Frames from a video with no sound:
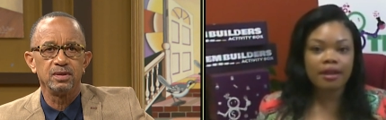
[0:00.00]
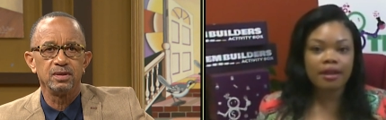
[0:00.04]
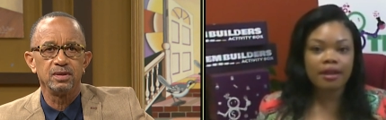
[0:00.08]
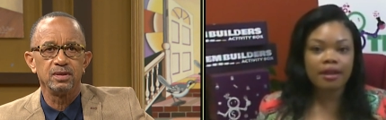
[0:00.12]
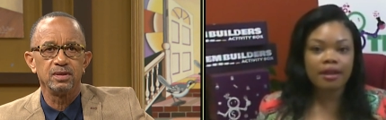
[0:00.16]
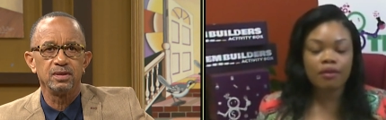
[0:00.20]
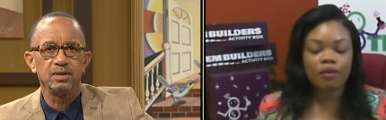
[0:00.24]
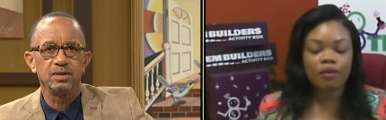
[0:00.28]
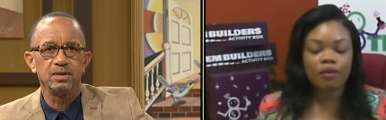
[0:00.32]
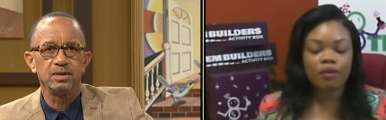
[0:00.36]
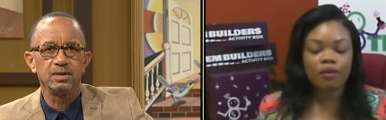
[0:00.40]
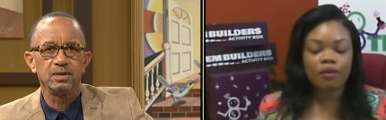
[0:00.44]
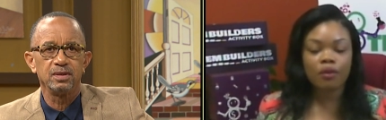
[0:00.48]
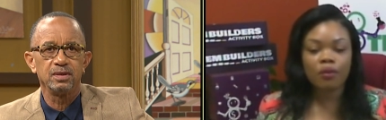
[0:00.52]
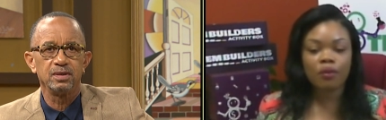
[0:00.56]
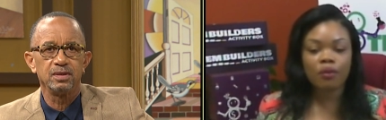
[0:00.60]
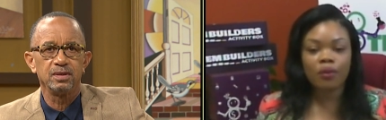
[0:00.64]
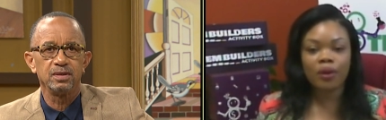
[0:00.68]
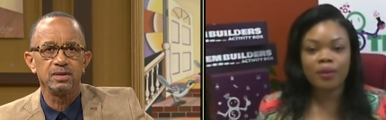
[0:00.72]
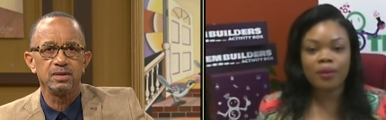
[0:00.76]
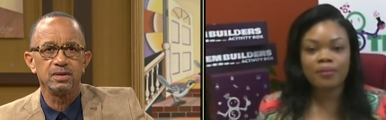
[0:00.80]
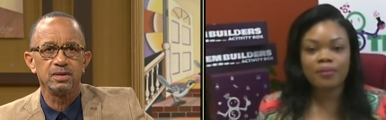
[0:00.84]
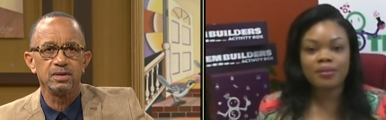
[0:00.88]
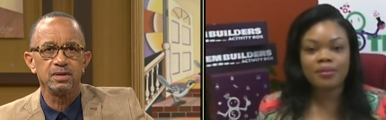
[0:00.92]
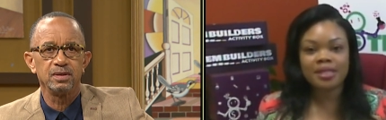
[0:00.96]
Speaker 1: website
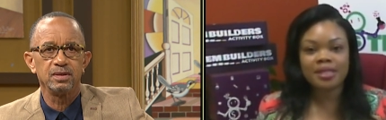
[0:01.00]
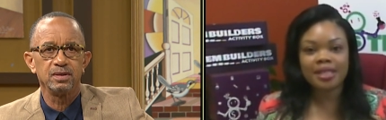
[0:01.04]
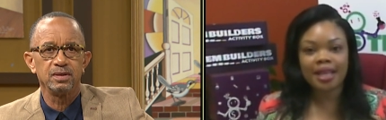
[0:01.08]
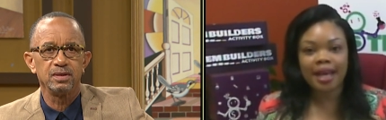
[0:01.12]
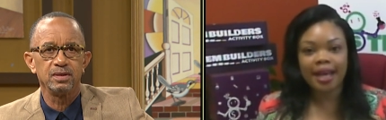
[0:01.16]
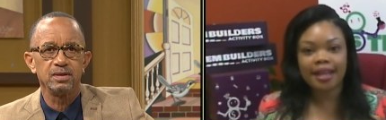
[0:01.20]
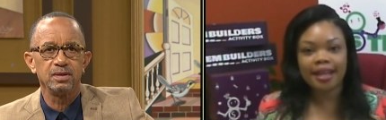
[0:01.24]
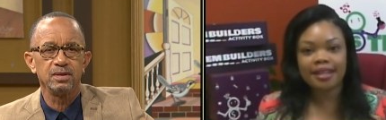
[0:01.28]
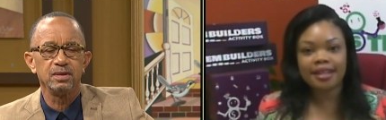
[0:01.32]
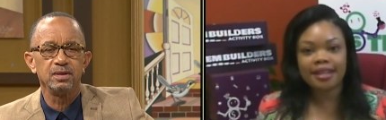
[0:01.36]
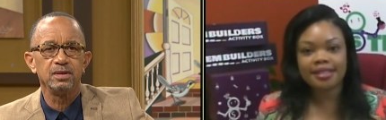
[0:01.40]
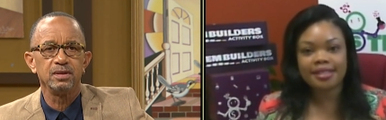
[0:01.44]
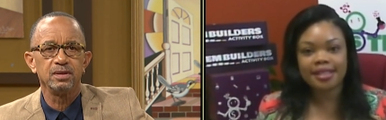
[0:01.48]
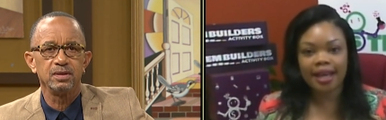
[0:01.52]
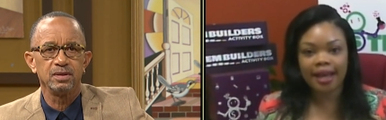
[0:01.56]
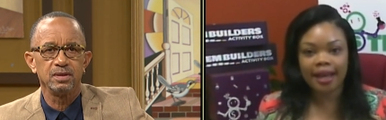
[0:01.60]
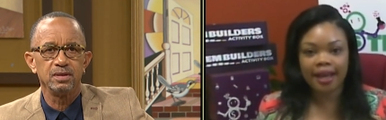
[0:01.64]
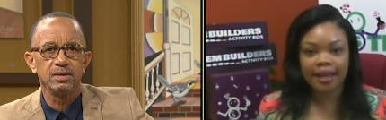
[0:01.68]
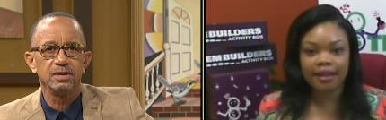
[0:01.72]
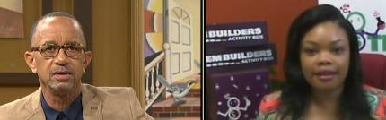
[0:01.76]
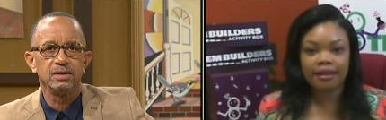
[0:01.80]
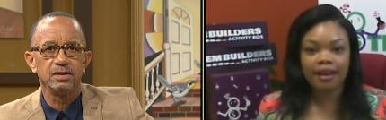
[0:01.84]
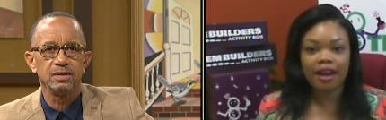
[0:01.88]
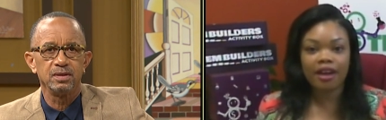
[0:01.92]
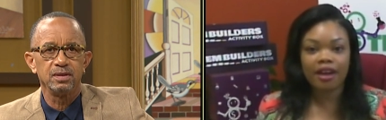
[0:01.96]
design, career
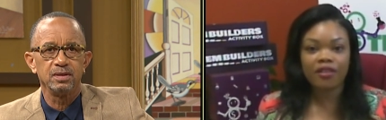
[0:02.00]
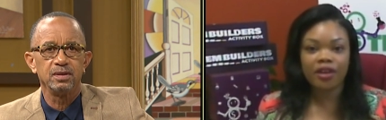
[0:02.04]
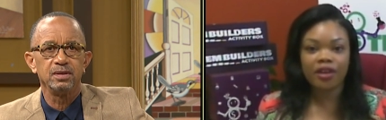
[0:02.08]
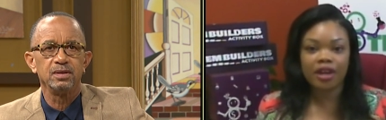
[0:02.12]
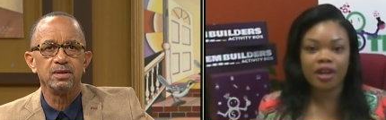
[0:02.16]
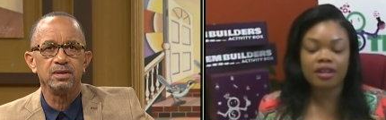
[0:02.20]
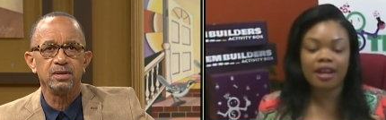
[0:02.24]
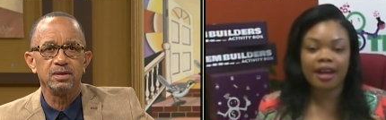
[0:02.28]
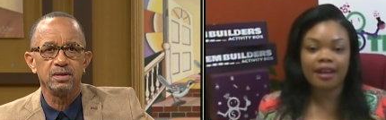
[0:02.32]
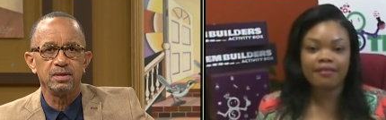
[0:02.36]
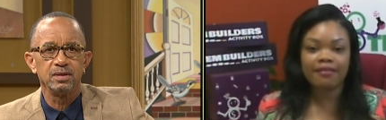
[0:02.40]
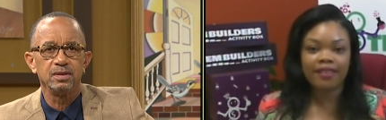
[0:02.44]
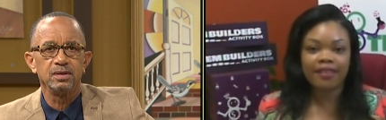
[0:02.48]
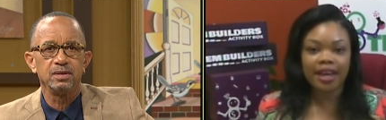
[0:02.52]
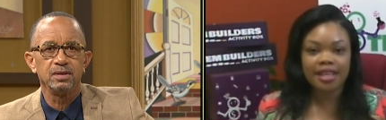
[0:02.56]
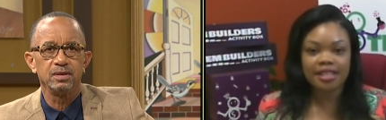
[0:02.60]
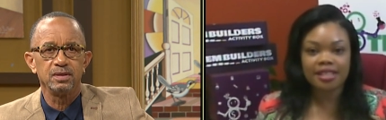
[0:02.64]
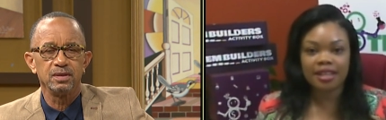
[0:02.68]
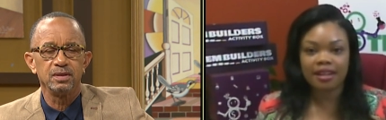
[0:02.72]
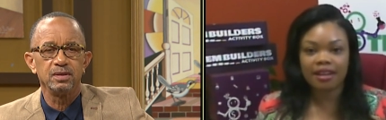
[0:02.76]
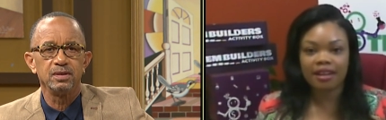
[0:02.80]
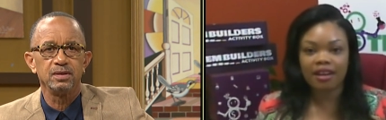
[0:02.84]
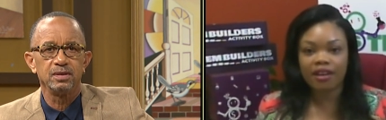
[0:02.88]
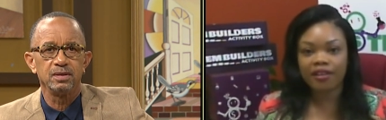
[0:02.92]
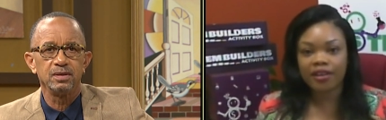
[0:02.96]
advice, and career
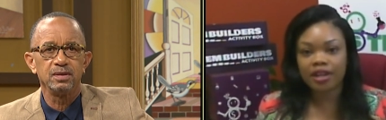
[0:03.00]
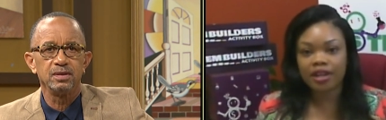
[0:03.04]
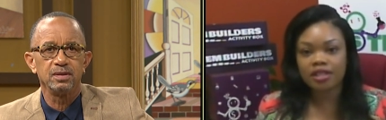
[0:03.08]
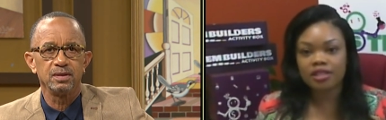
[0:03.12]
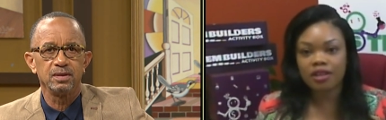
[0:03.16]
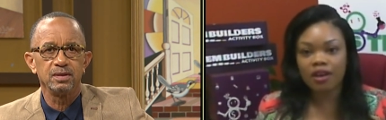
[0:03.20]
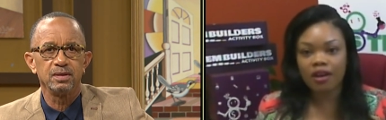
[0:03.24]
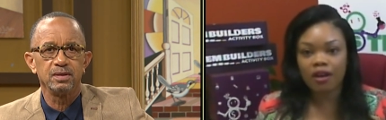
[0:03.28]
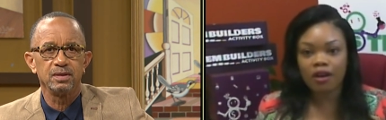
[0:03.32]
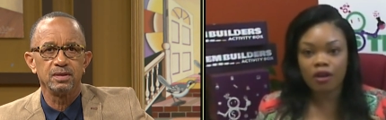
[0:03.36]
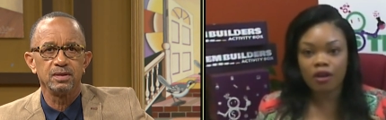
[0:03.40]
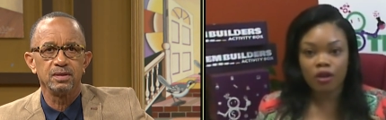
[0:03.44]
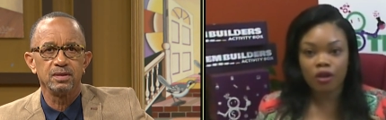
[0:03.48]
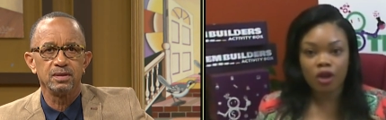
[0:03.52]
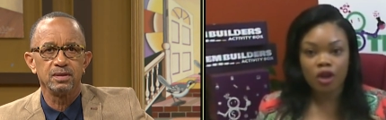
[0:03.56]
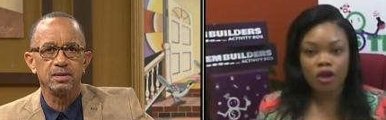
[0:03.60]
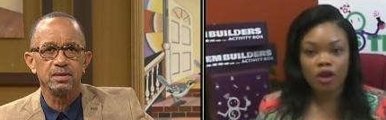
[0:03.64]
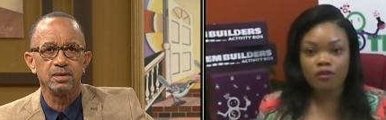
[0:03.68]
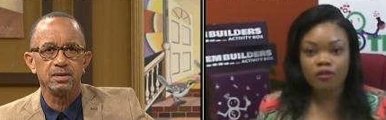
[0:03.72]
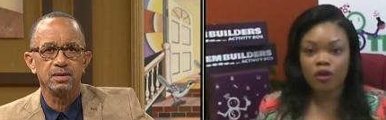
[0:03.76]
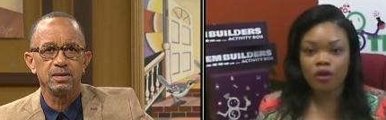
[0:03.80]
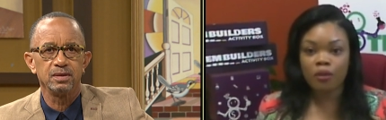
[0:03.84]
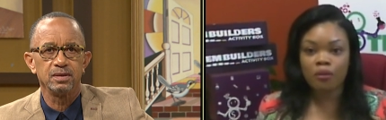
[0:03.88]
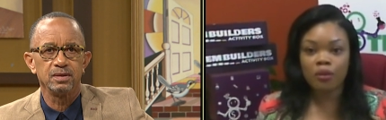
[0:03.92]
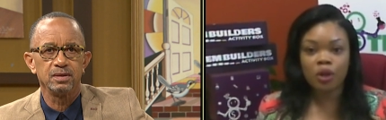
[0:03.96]
talk from
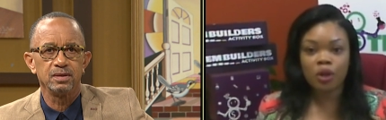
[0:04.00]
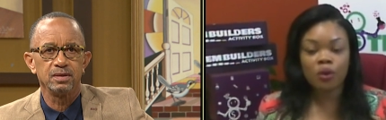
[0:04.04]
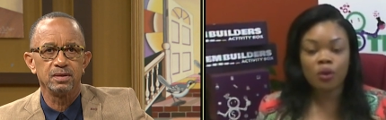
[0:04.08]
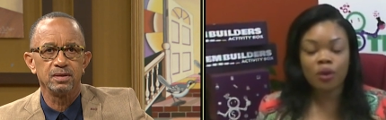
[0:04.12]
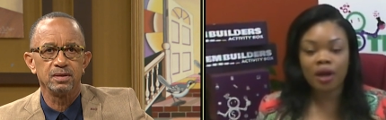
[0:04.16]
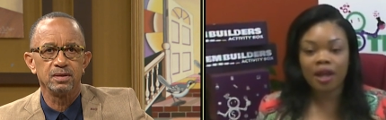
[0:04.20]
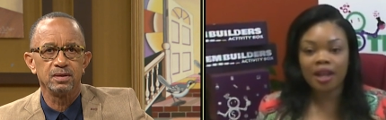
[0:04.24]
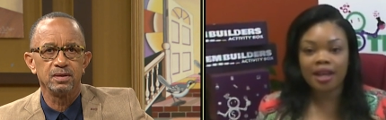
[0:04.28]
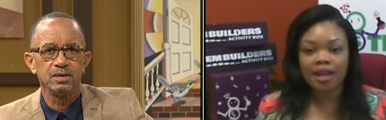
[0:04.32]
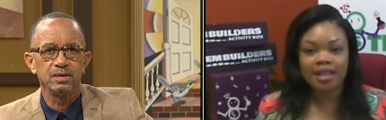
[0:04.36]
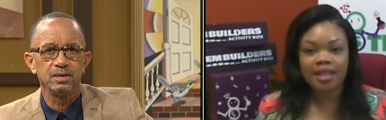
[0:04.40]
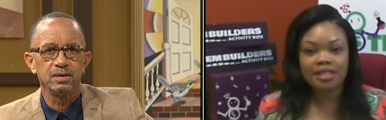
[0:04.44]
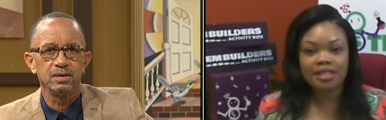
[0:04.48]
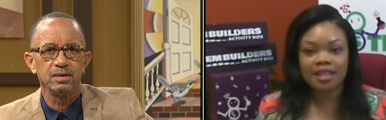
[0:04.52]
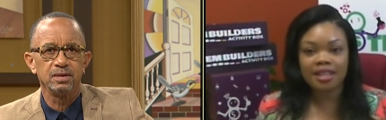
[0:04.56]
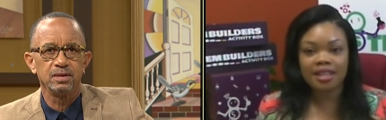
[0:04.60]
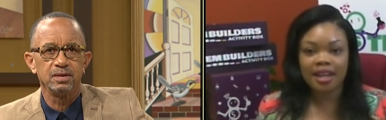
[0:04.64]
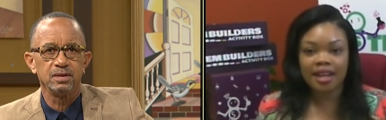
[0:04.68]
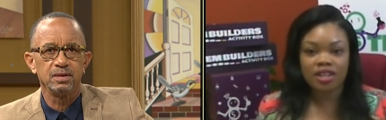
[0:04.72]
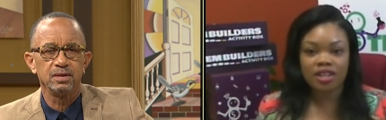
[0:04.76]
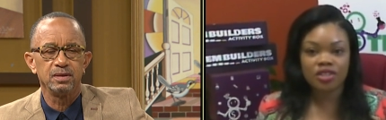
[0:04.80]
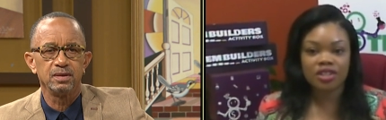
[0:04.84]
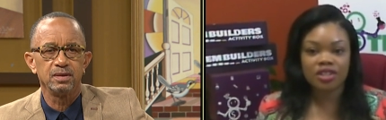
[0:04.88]
local and international